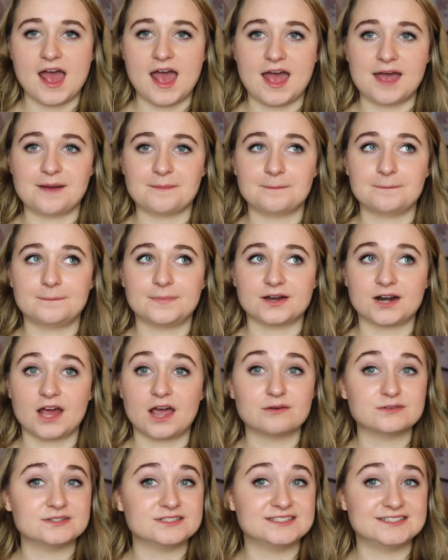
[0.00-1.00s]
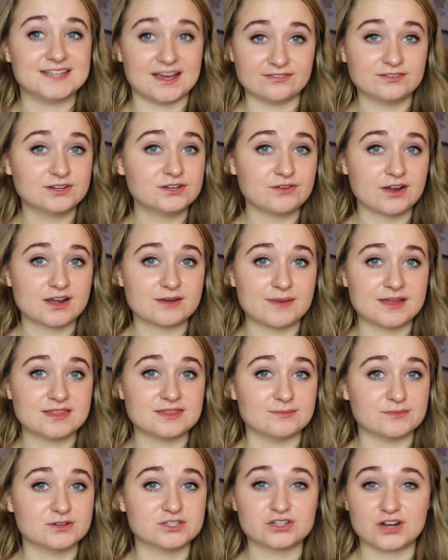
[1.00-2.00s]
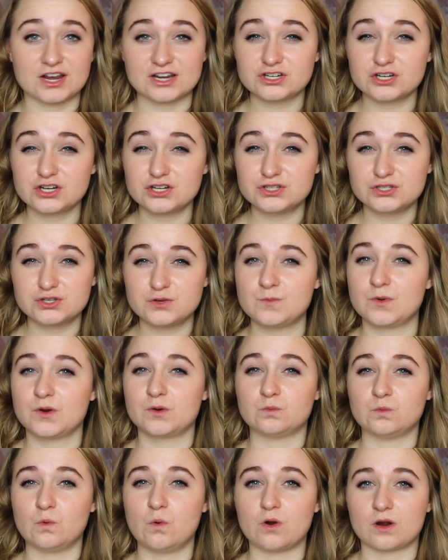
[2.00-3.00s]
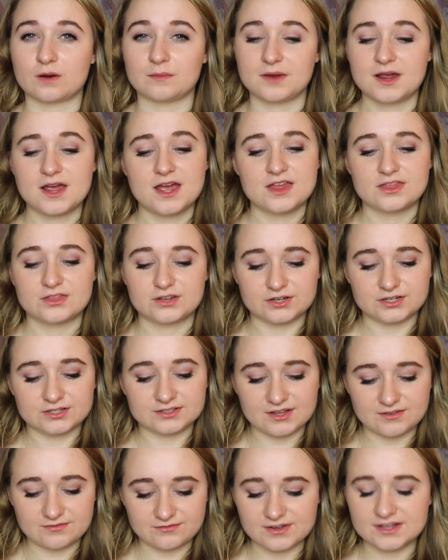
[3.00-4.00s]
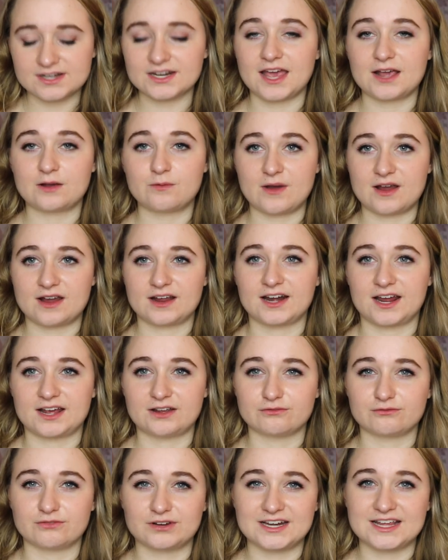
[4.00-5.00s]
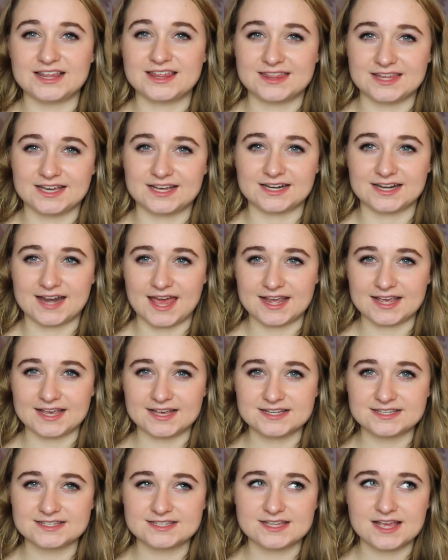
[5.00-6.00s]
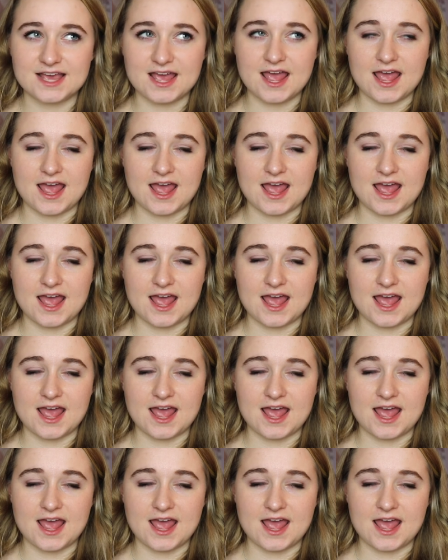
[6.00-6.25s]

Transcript: Um, but I would definitely recommend them because they're actually super warm. They're, they feel like wearing like really thick leggings.